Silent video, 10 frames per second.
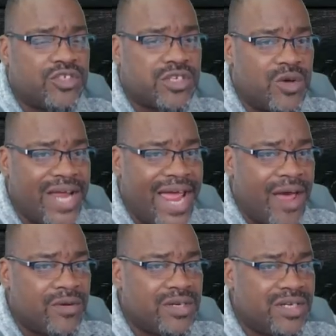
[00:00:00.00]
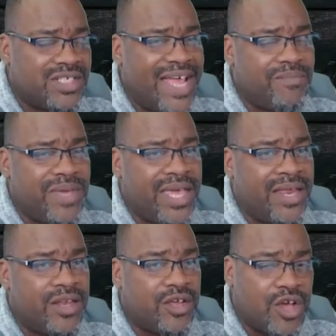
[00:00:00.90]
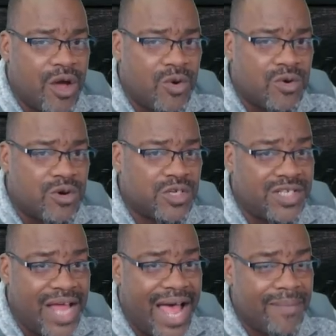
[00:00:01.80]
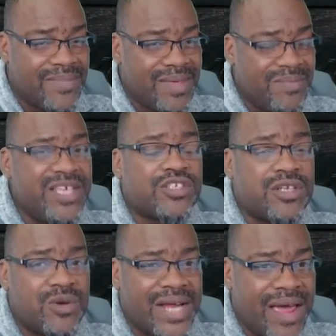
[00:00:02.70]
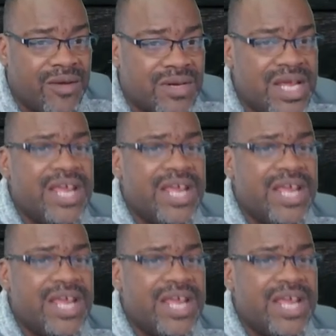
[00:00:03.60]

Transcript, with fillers: Slow down. Does that mean go or stop? It means slow down.